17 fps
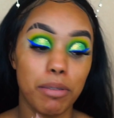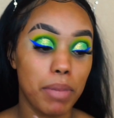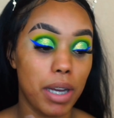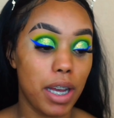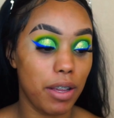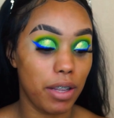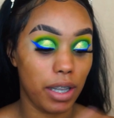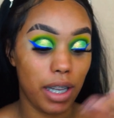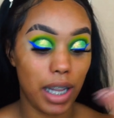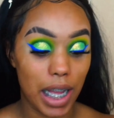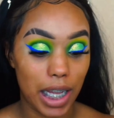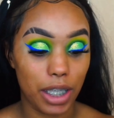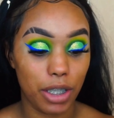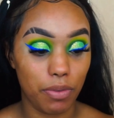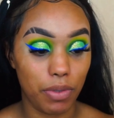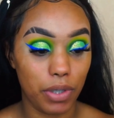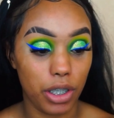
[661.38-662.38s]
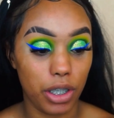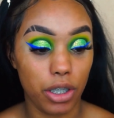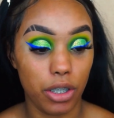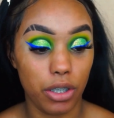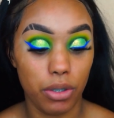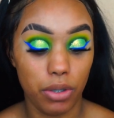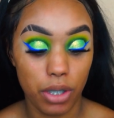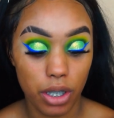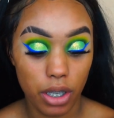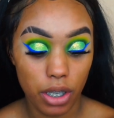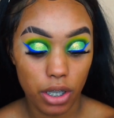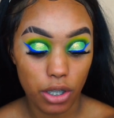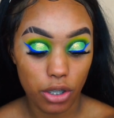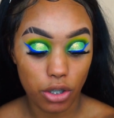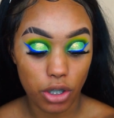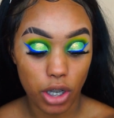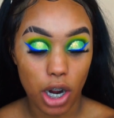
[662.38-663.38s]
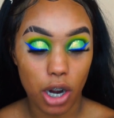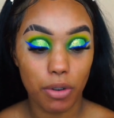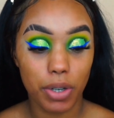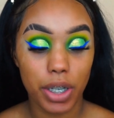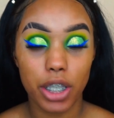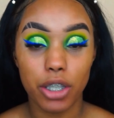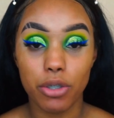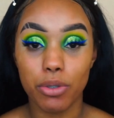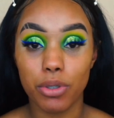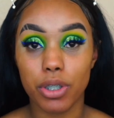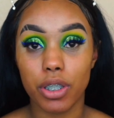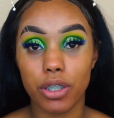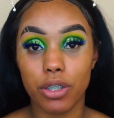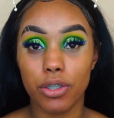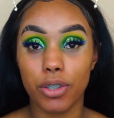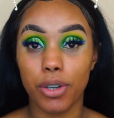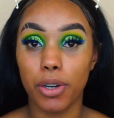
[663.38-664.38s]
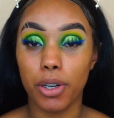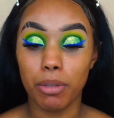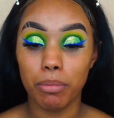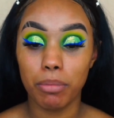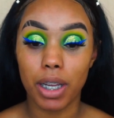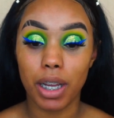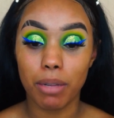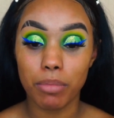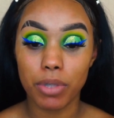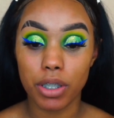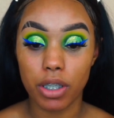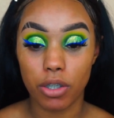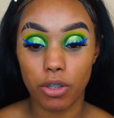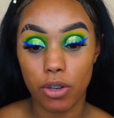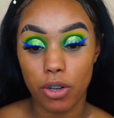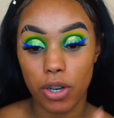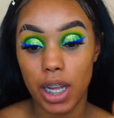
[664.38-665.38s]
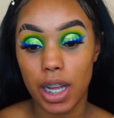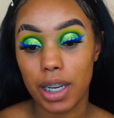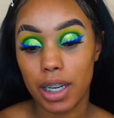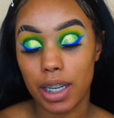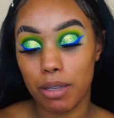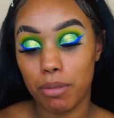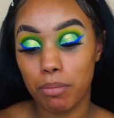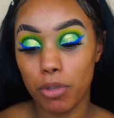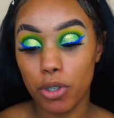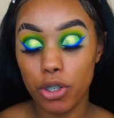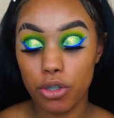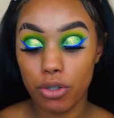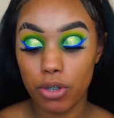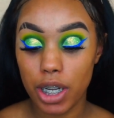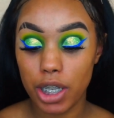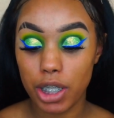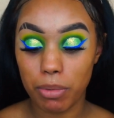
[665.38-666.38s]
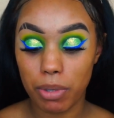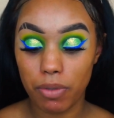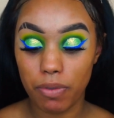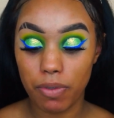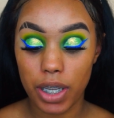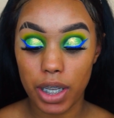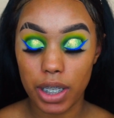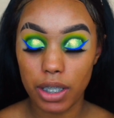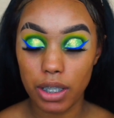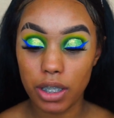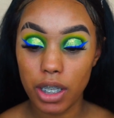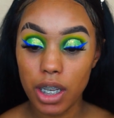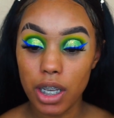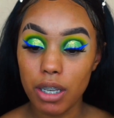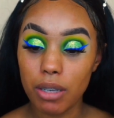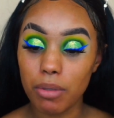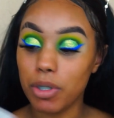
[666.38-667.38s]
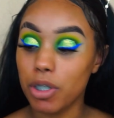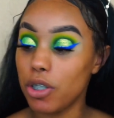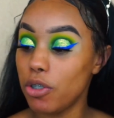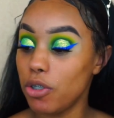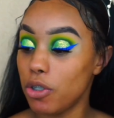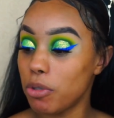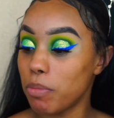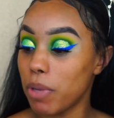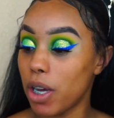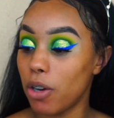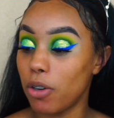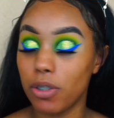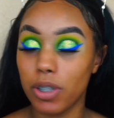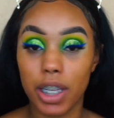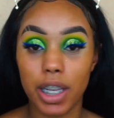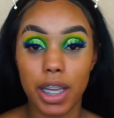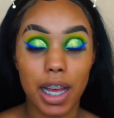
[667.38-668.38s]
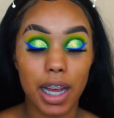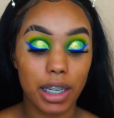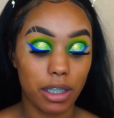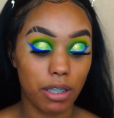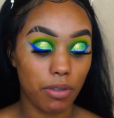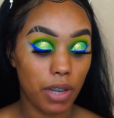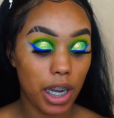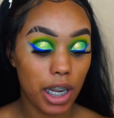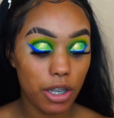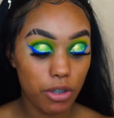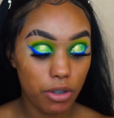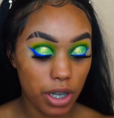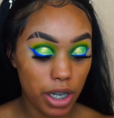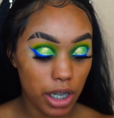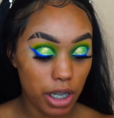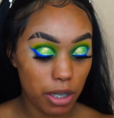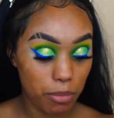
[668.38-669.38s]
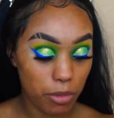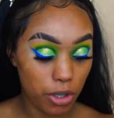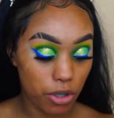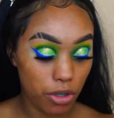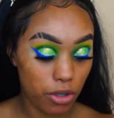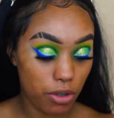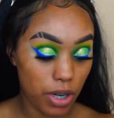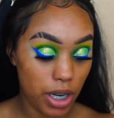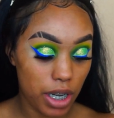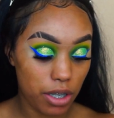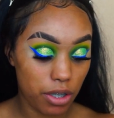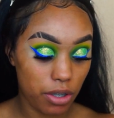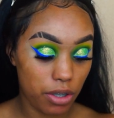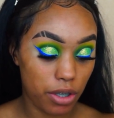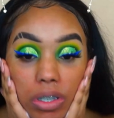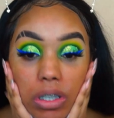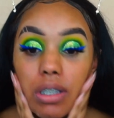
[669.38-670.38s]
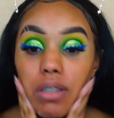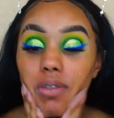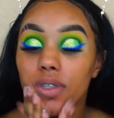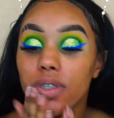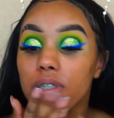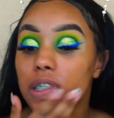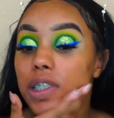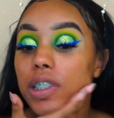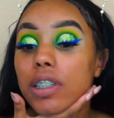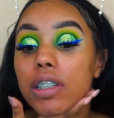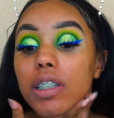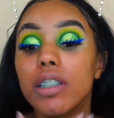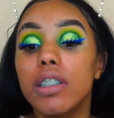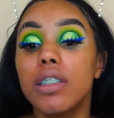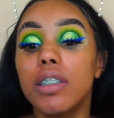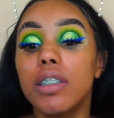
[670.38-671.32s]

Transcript: in my last video. So I already used a serum. I'm just going to go ahead and moisturize my face. I'm going to use my Olay Active Hydrating Moisturizer. And I'm just going to